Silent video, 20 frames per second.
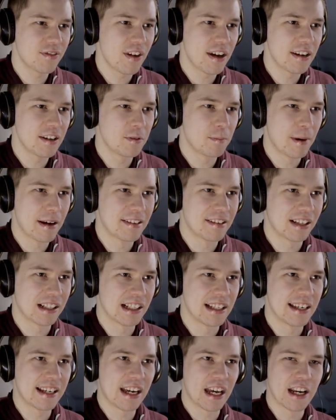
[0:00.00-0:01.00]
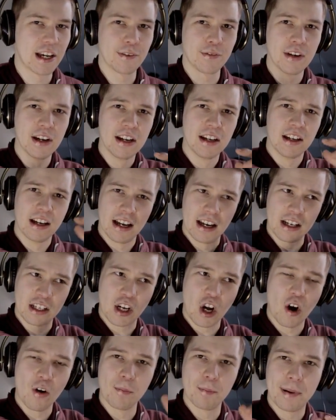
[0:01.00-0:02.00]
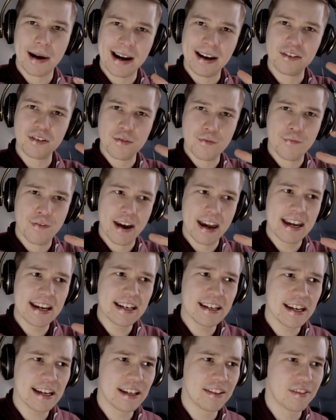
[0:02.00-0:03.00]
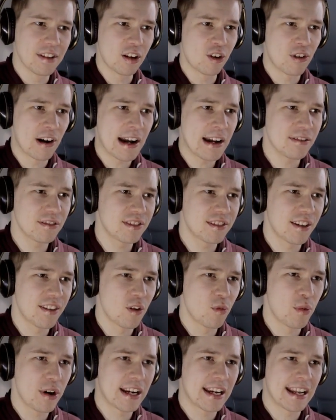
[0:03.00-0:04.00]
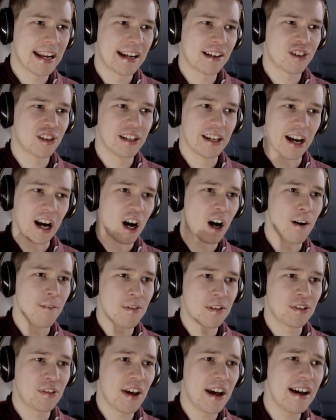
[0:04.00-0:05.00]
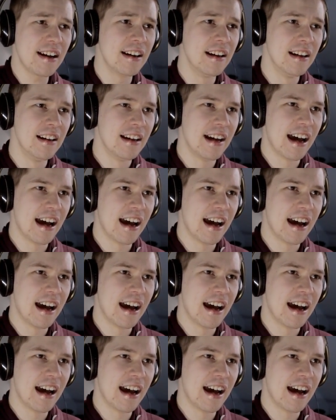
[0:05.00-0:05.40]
That is basically kind of a compound vein in the ground so that we can actually harvest that